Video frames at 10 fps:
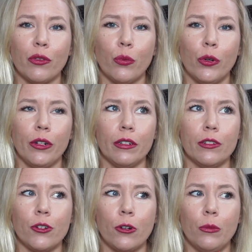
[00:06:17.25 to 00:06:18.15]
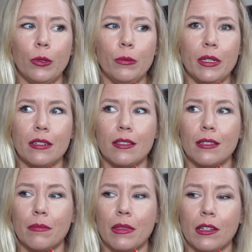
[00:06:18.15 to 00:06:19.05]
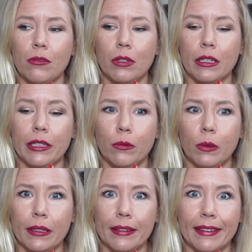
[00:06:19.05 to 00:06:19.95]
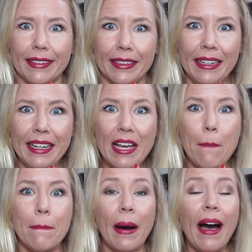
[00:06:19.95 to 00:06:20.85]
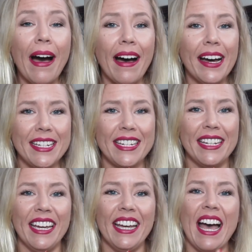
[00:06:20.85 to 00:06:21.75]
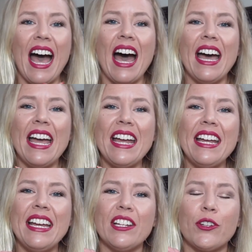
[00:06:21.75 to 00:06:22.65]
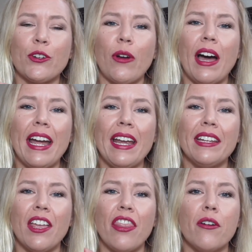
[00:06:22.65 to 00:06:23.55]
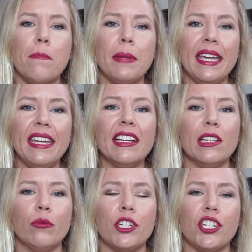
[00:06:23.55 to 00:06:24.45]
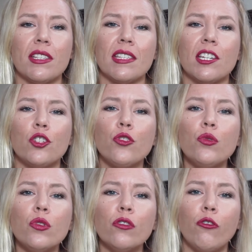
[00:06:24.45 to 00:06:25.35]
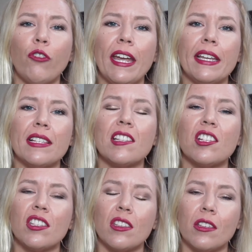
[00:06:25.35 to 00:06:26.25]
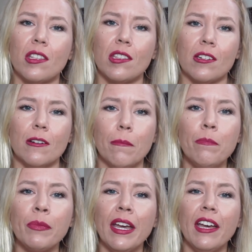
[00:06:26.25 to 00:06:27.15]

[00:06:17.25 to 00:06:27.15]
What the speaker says: the word in German means something really weird. But I tried the Peel, which is a two-phase system